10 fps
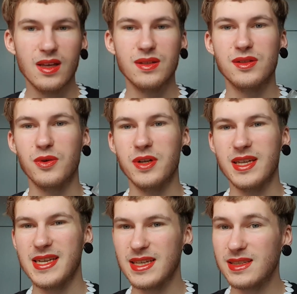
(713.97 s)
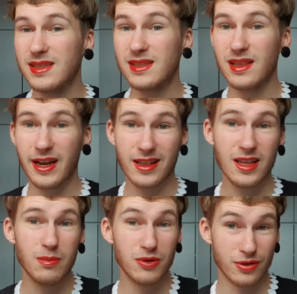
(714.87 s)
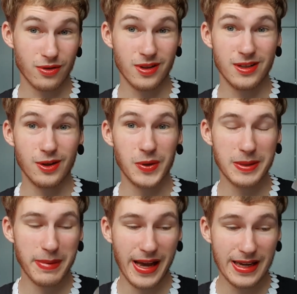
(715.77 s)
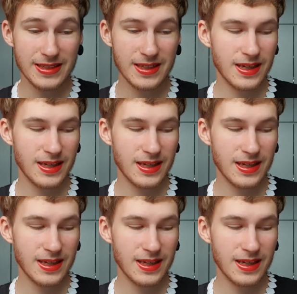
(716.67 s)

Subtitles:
so it is slightly but surely going bad.